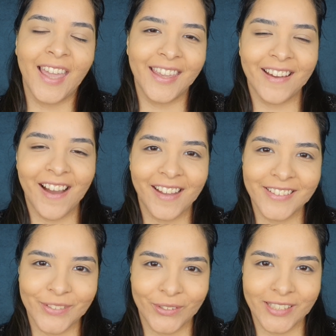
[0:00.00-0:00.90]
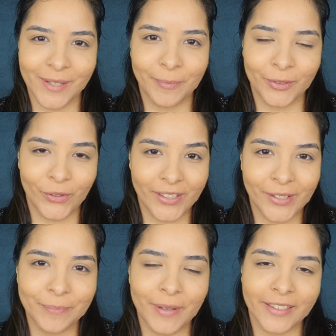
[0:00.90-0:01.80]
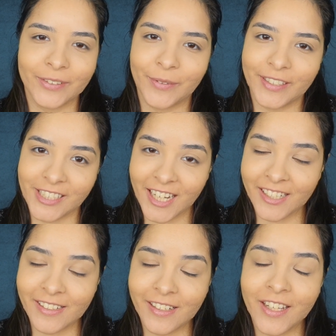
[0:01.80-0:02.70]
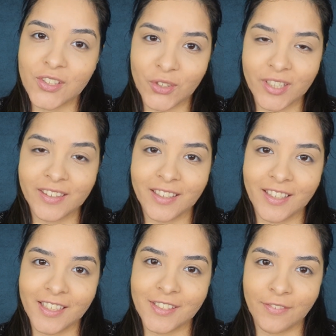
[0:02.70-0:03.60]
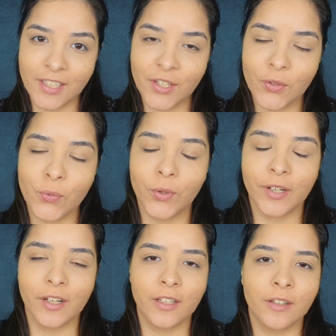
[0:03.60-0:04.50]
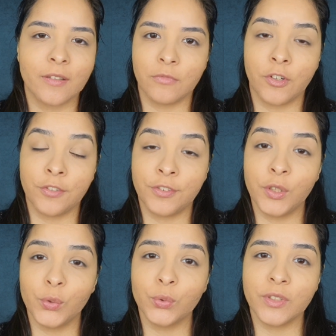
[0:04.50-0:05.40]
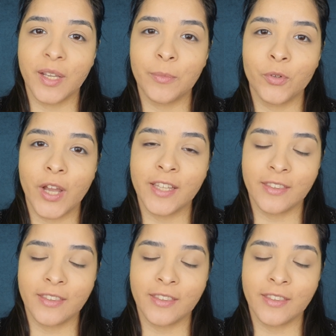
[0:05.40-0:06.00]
Hey guys, what's up and welcome back to my channel. So in today's video, we're gonna review, demo and